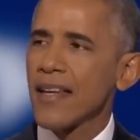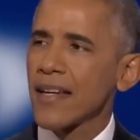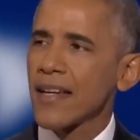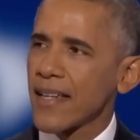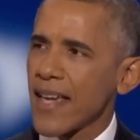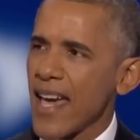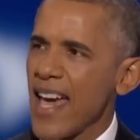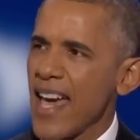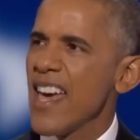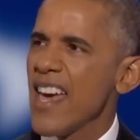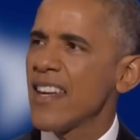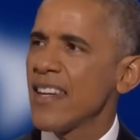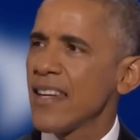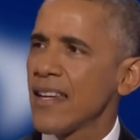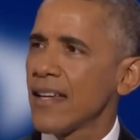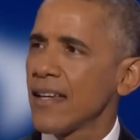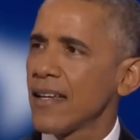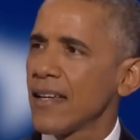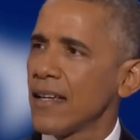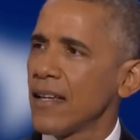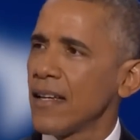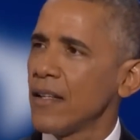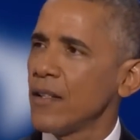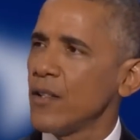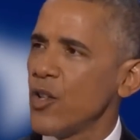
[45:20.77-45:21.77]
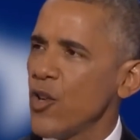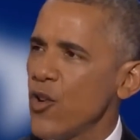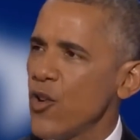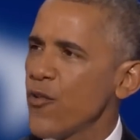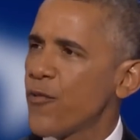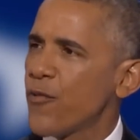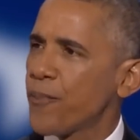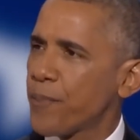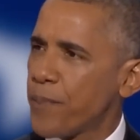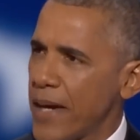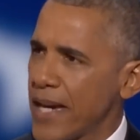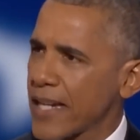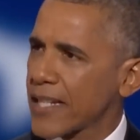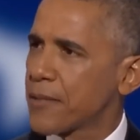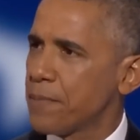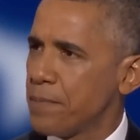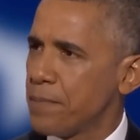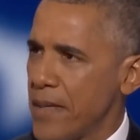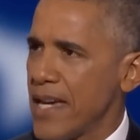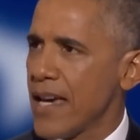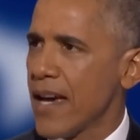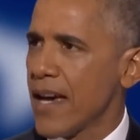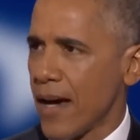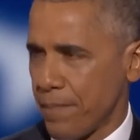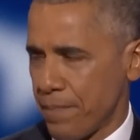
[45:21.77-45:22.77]
and again, you've
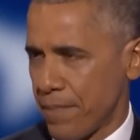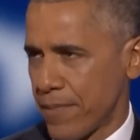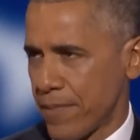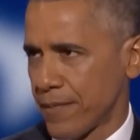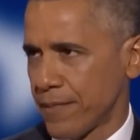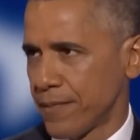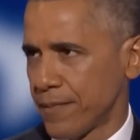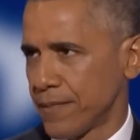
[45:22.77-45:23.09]
picked me up.